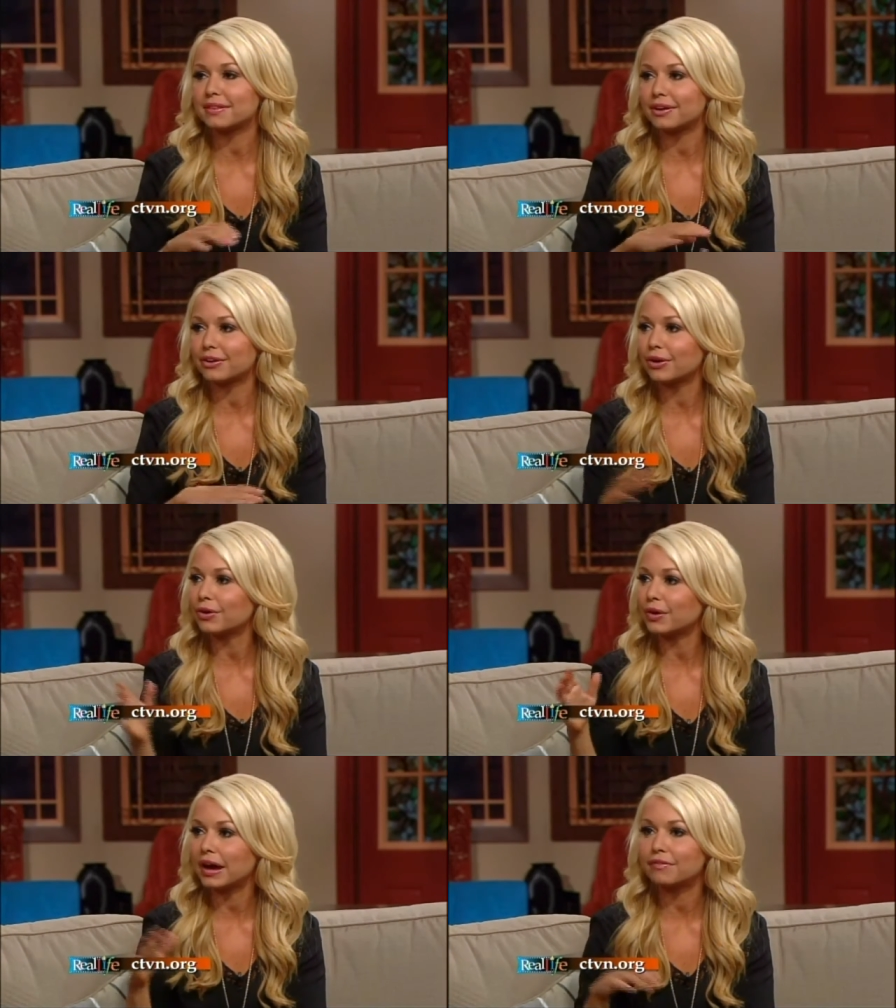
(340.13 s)
and there you
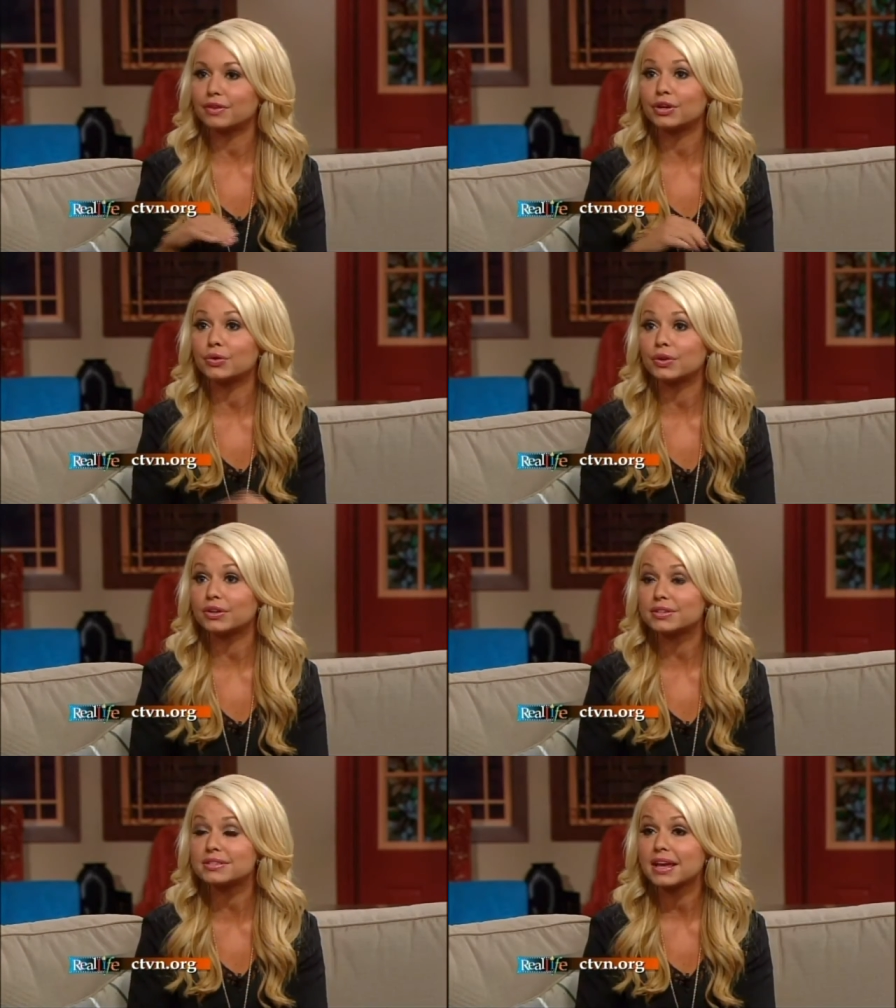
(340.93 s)
go, you have the
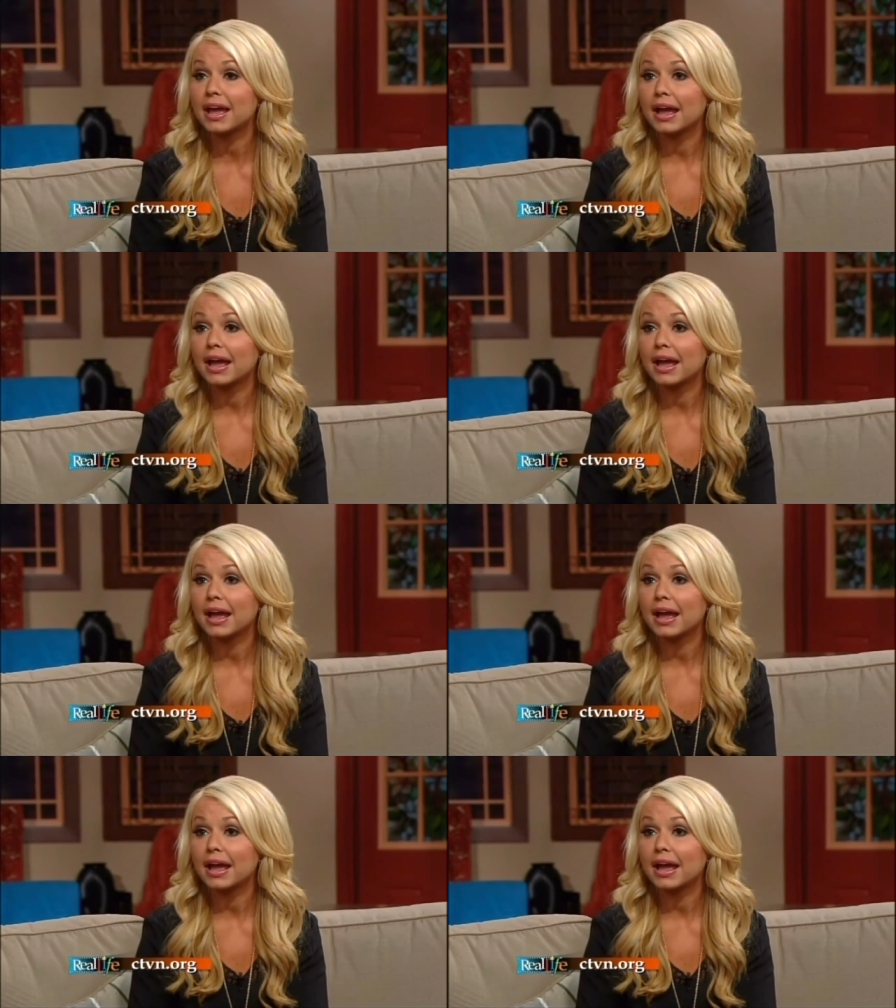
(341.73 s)
noodles.